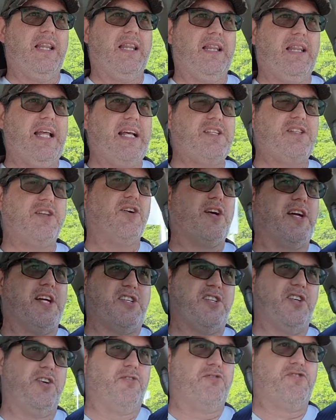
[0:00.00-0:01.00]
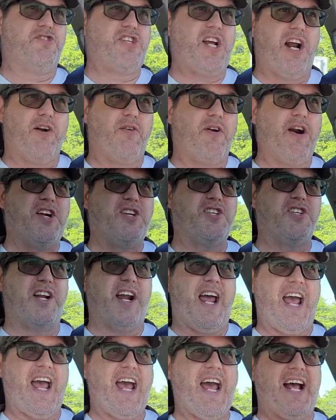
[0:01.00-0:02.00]
let's look at you know
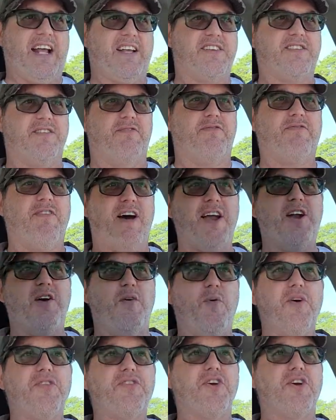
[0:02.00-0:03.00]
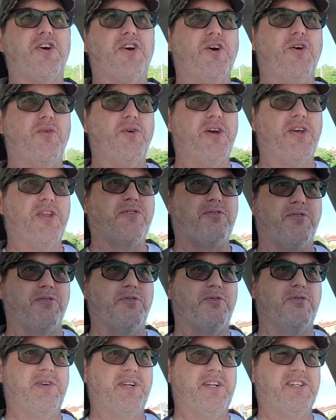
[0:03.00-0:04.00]
generation x and find out what they're going
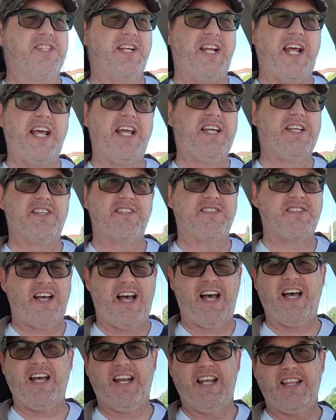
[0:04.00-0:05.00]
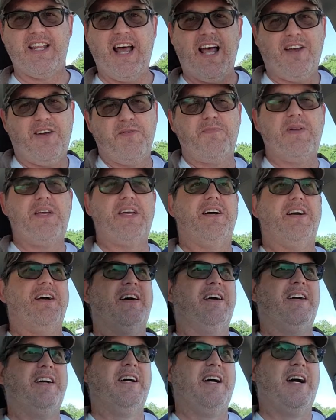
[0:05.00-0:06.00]
through in today's society that could be a,
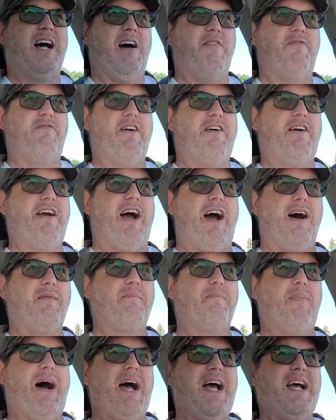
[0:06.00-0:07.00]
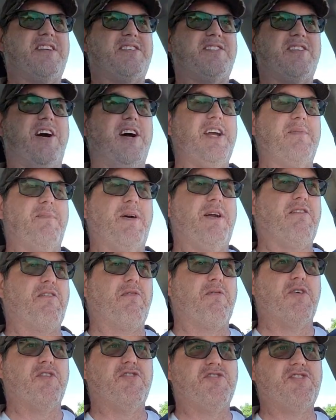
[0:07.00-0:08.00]
a very unbiased documentary
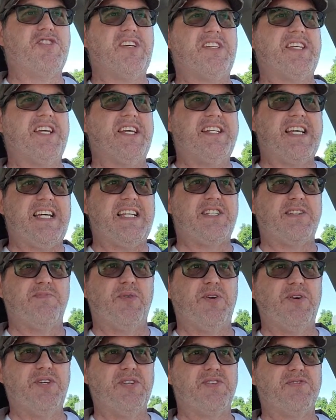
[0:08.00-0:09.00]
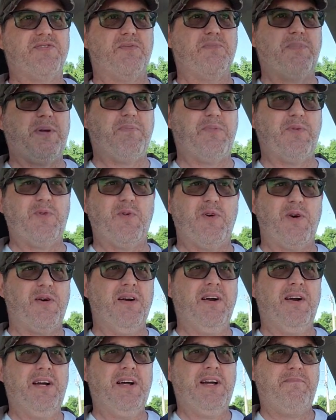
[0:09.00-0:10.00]
where you just get testimonials from people who are
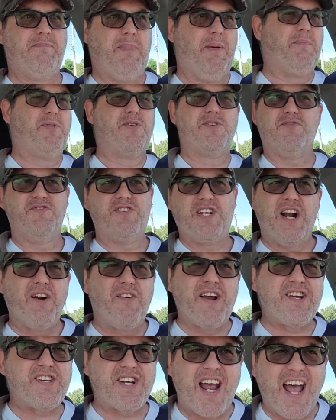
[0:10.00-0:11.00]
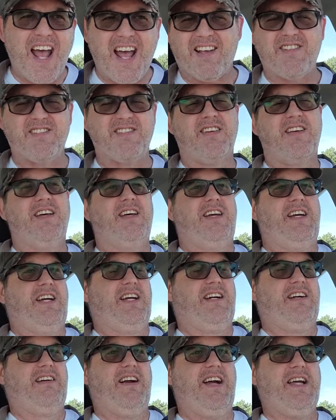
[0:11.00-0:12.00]
members of generation x
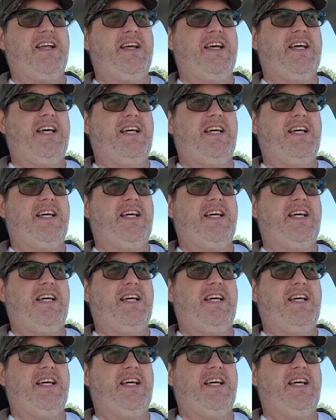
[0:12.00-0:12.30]
right